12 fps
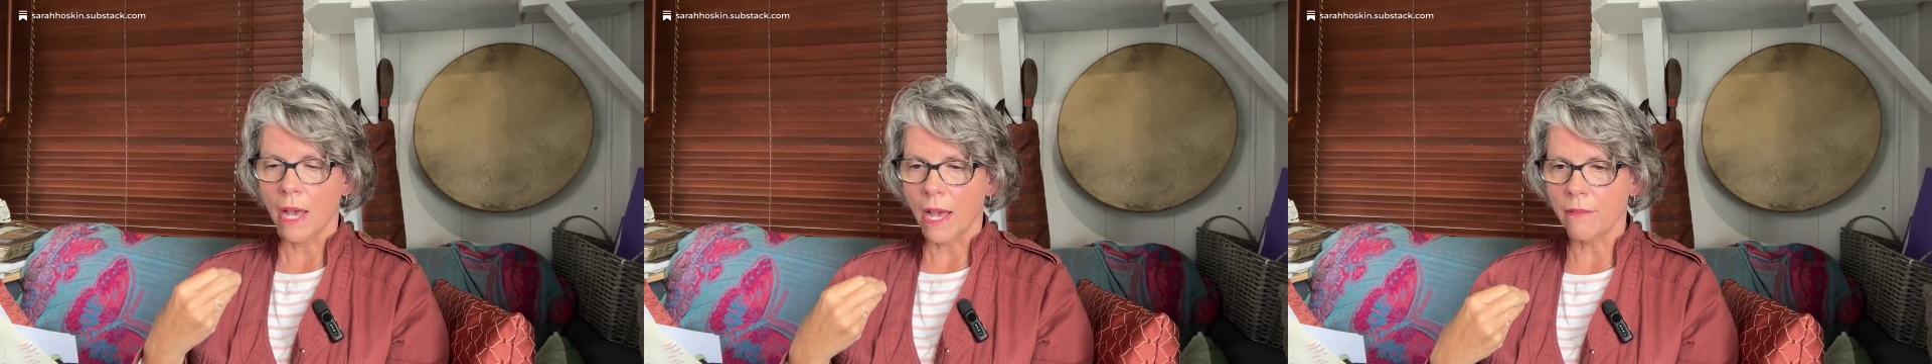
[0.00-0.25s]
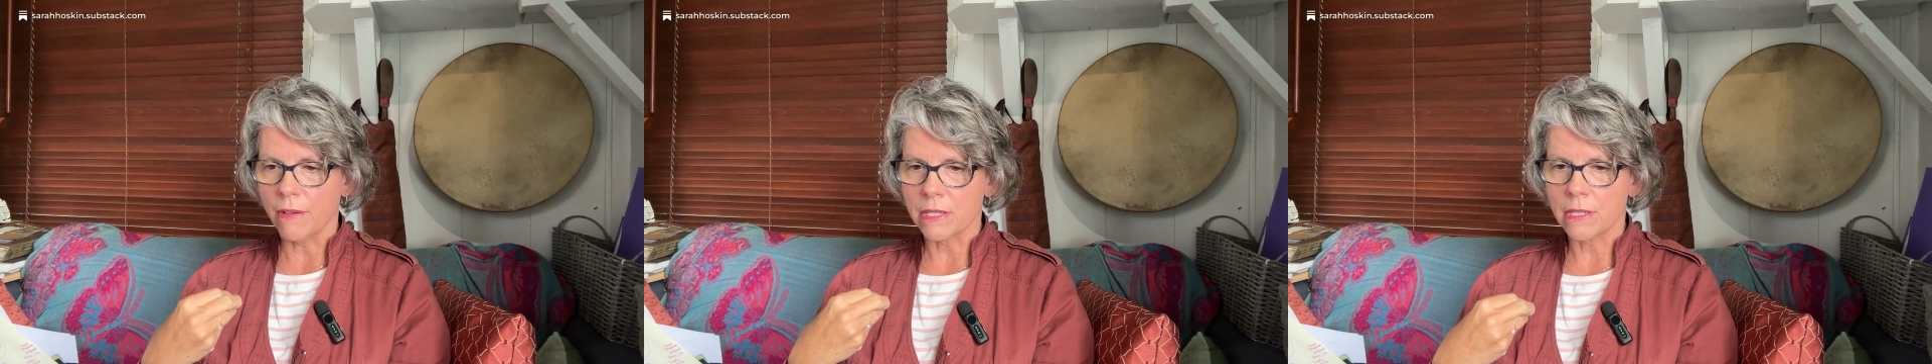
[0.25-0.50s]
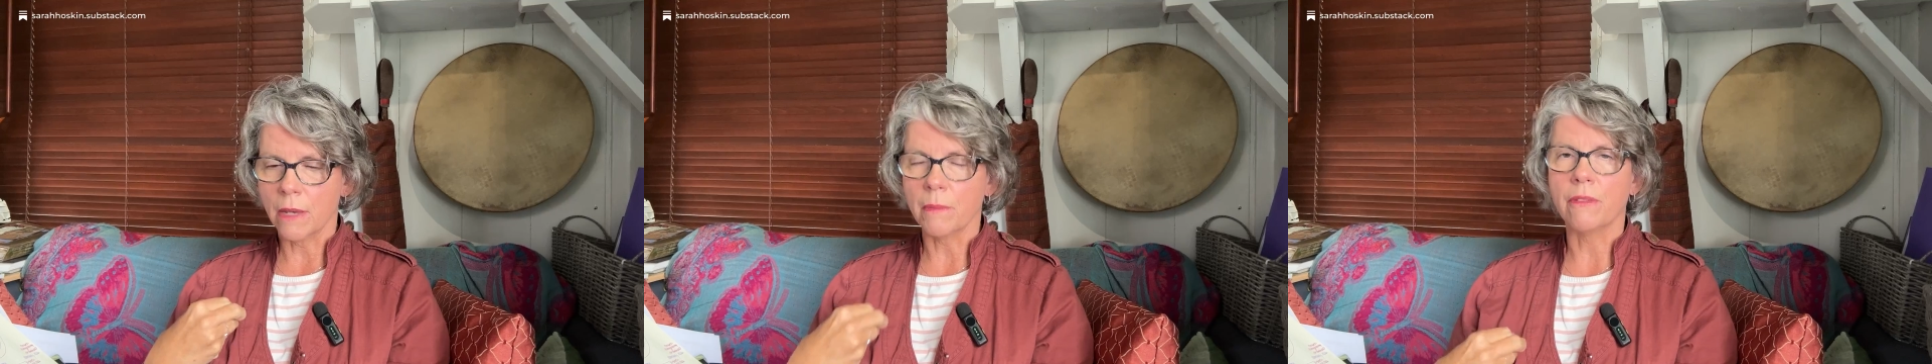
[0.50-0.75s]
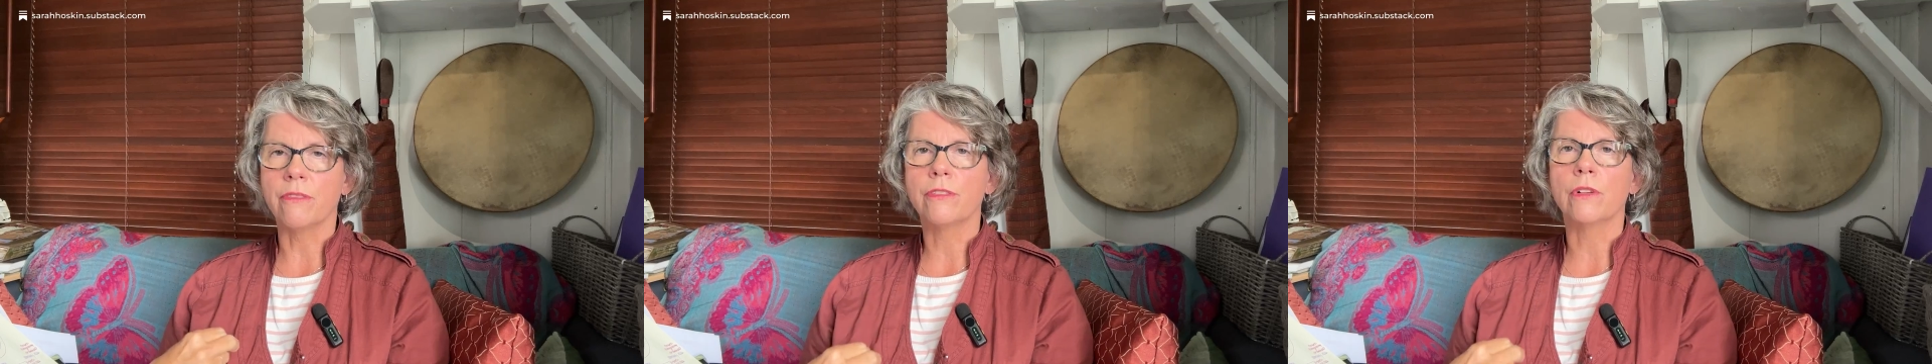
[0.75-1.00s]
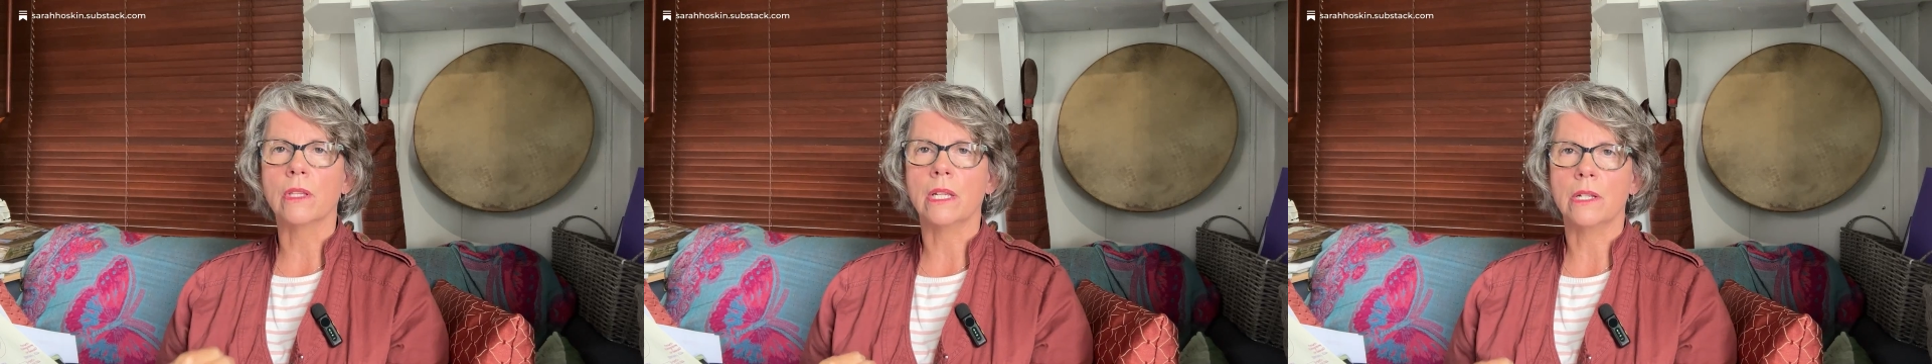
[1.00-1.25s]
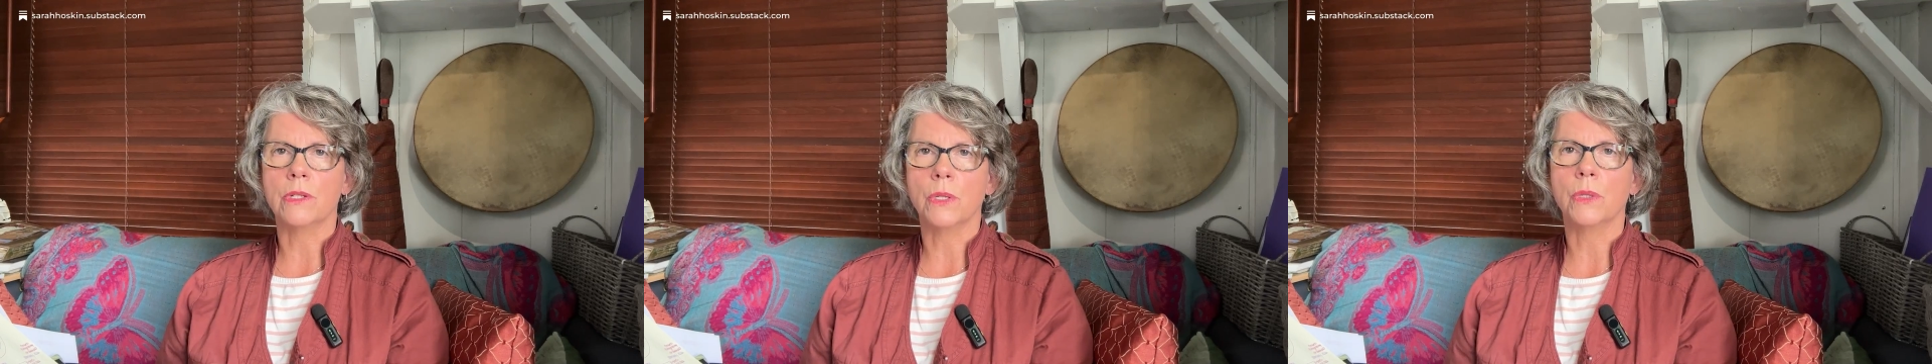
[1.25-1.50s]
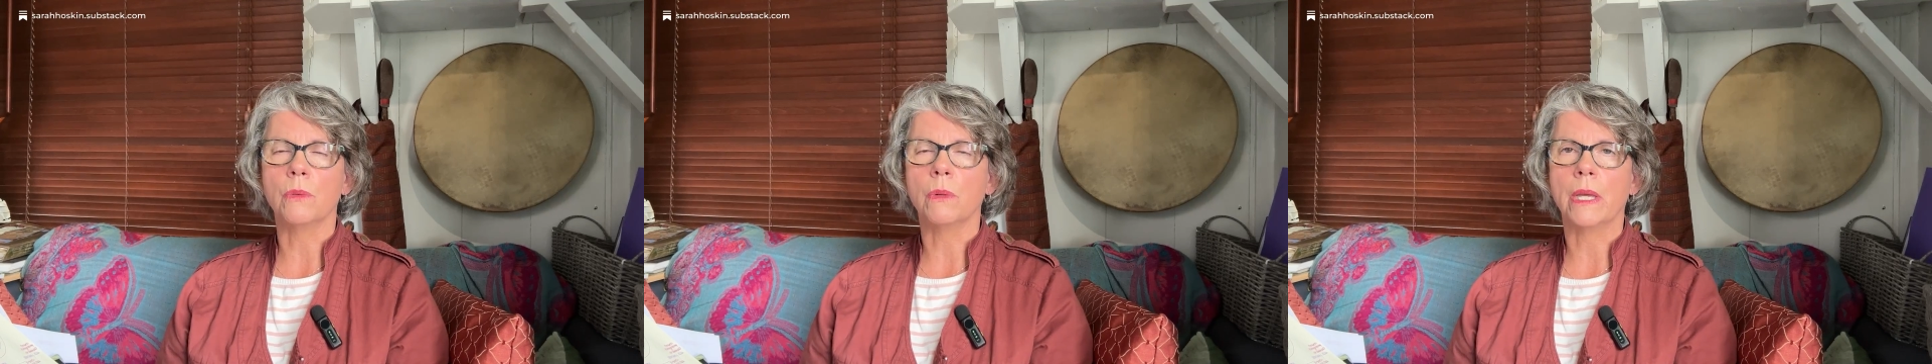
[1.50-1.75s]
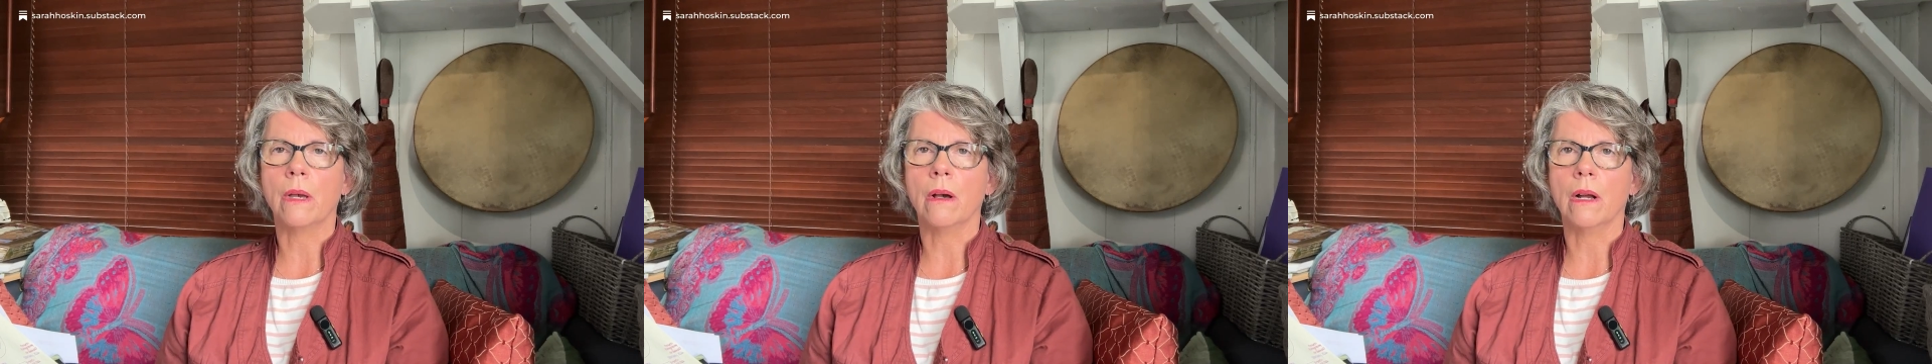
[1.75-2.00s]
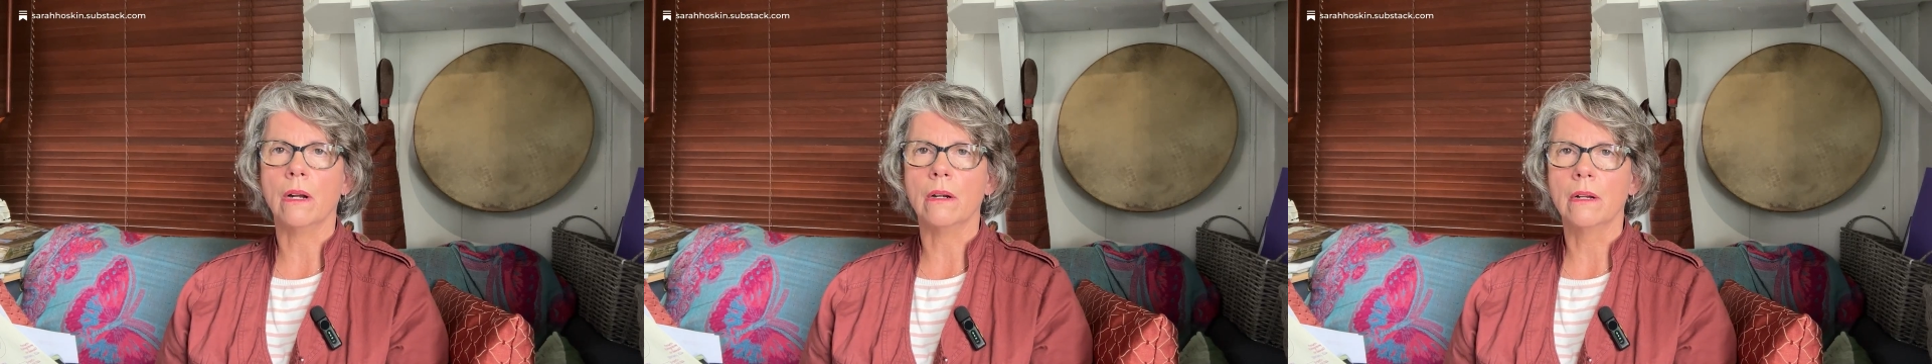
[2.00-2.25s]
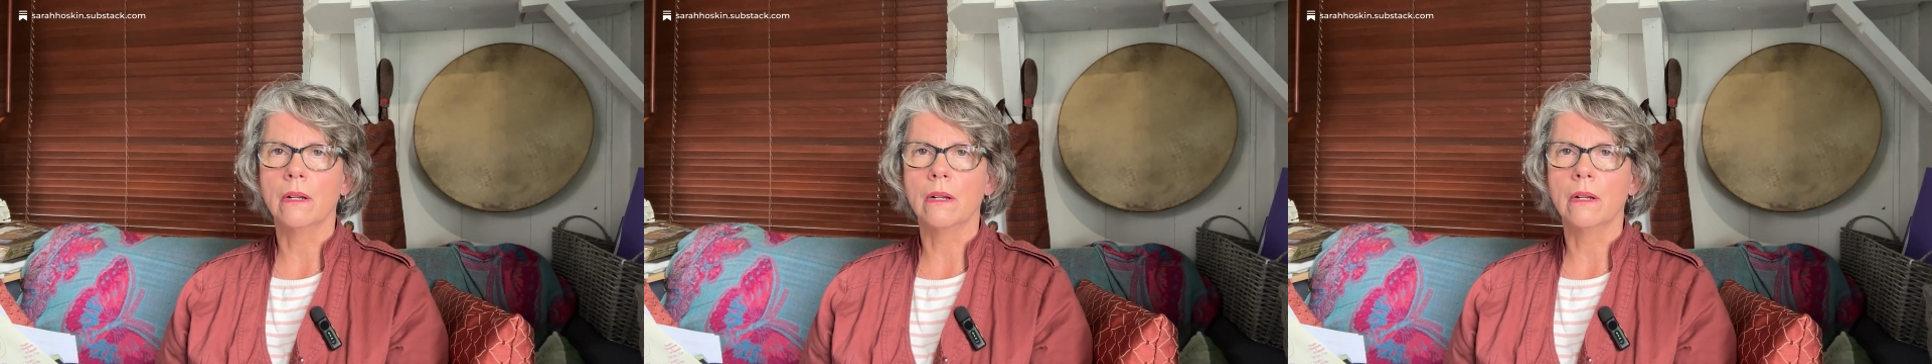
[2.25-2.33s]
of us coming fully into who we are.